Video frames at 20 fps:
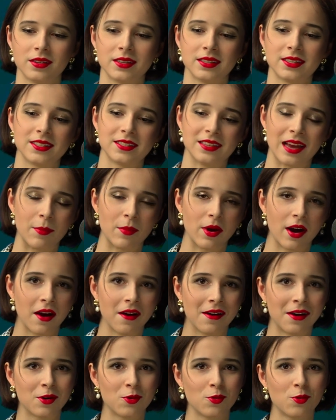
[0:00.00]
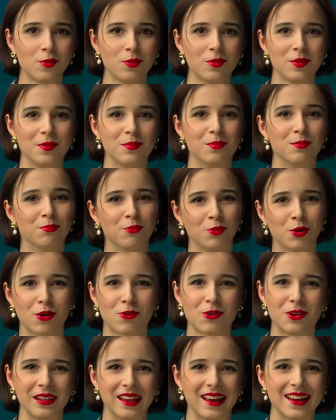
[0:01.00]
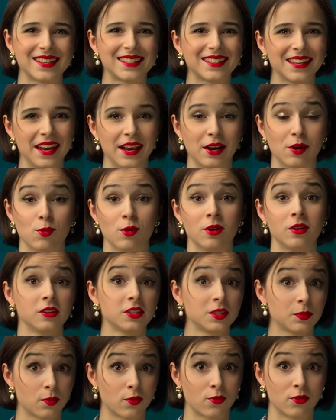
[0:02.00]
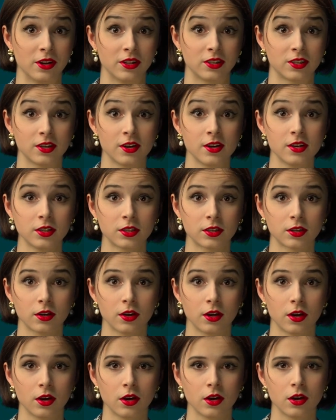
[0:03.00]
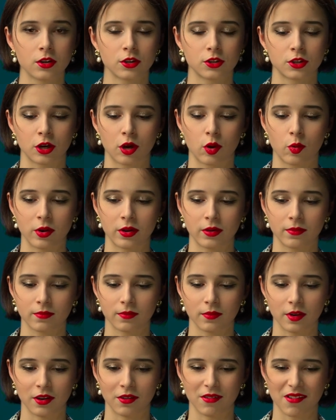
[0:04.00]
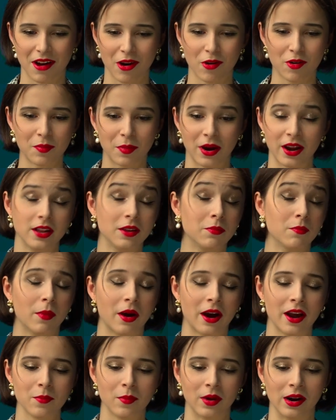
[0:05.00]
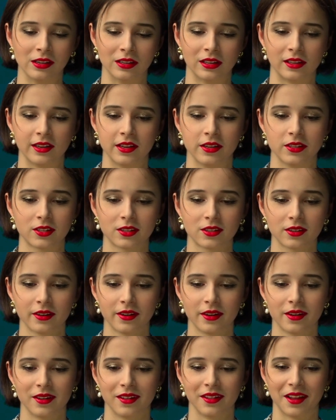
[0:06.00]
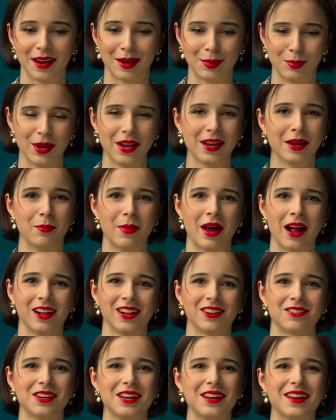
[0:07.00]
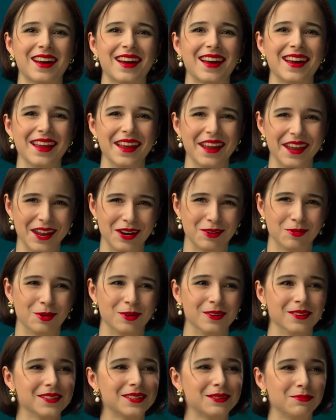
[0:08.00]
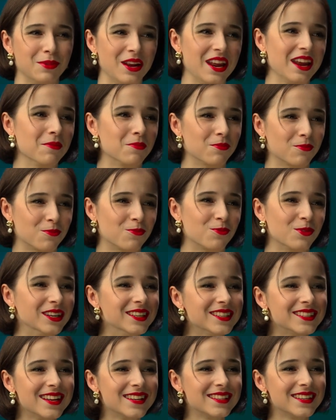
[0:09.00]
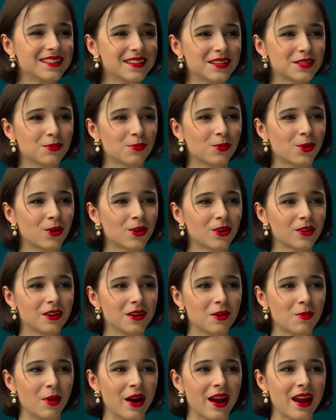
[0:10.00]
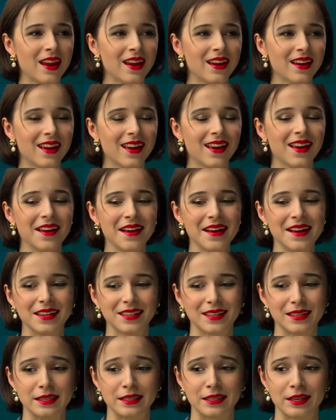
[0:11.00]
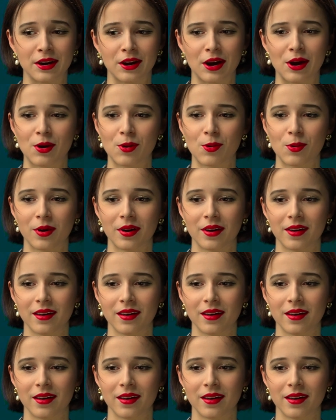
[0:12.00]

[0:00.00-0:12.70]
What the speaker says: somehow more or less equals princess. So in my mind at least, like being a ballerina equals being a princess in this world in a way. So